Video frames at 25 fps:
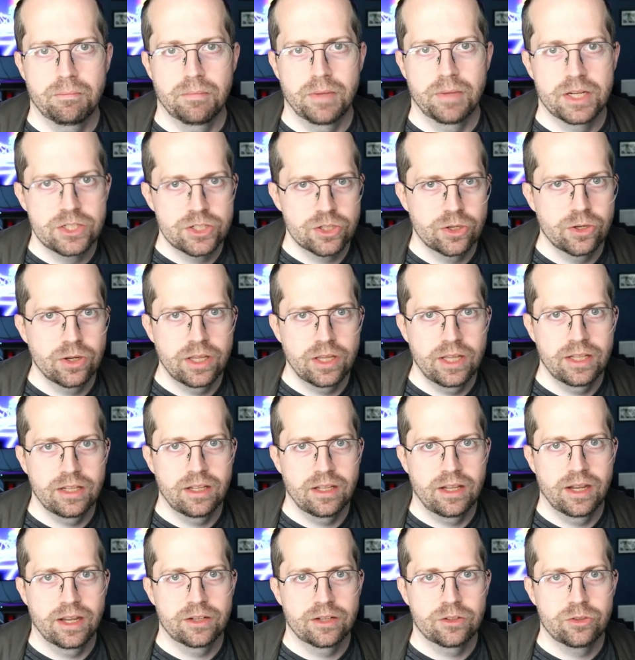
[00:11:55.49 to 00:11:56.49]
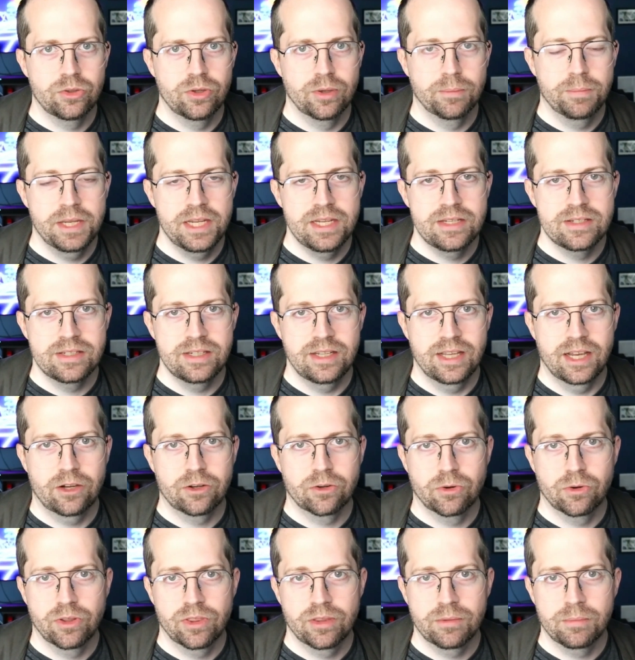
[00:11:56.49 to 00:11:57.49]
Make sure to hit like to appease the
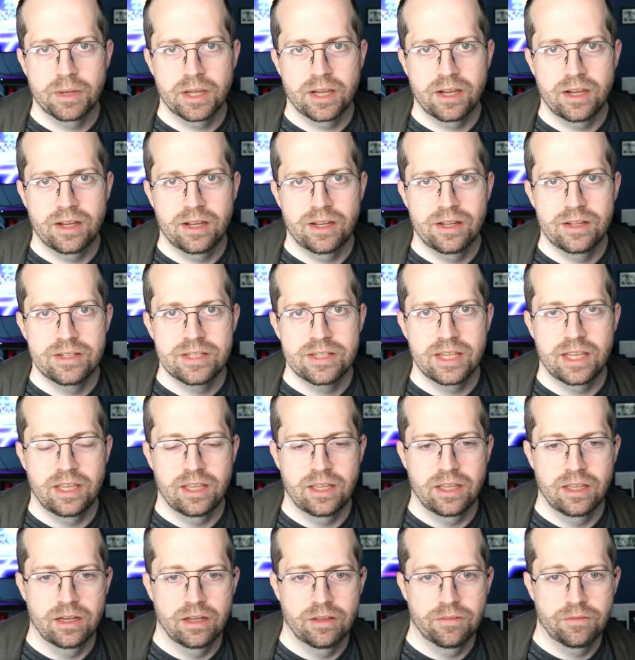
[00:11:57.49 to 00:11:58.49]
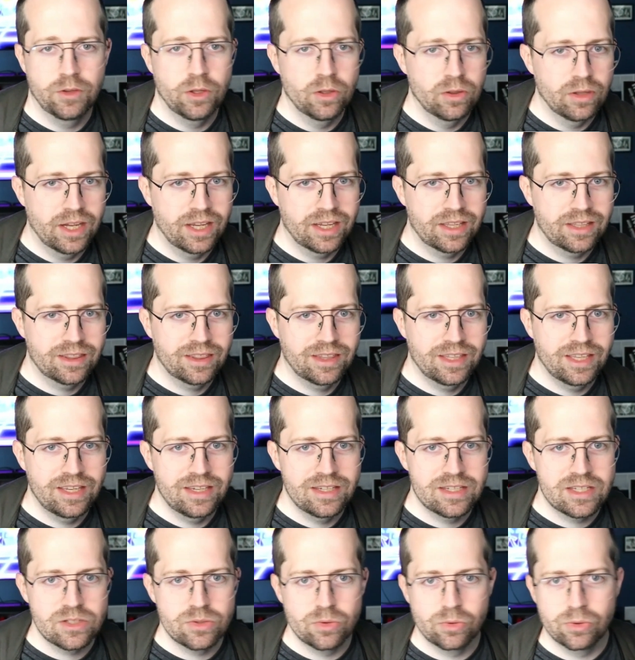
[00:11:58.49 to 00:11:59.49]
algorithm gods, and if you like
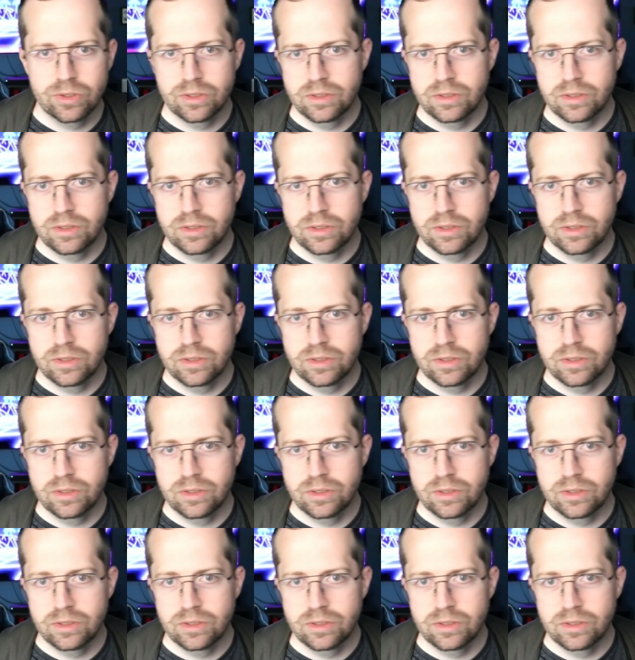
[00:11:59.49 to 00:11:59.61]
these sort